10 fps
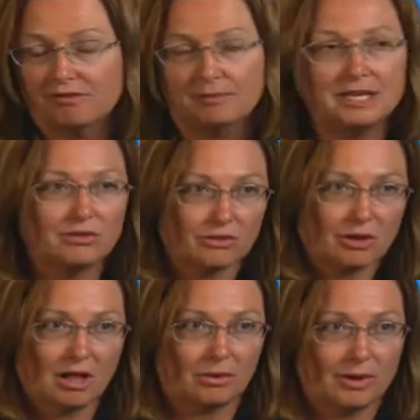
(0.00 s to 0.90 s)
from either the
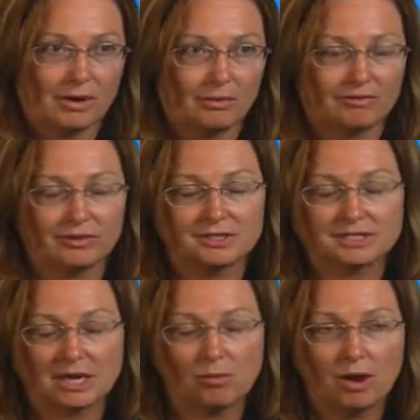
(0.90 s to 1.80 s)
Colorado River or the
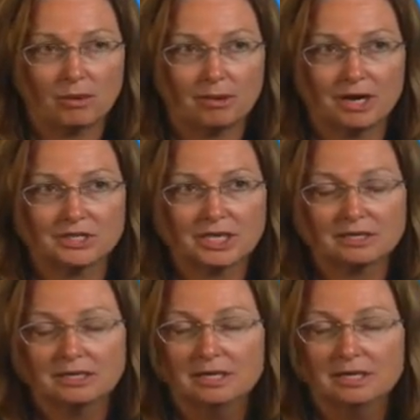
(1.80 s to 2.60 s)
State Water Project.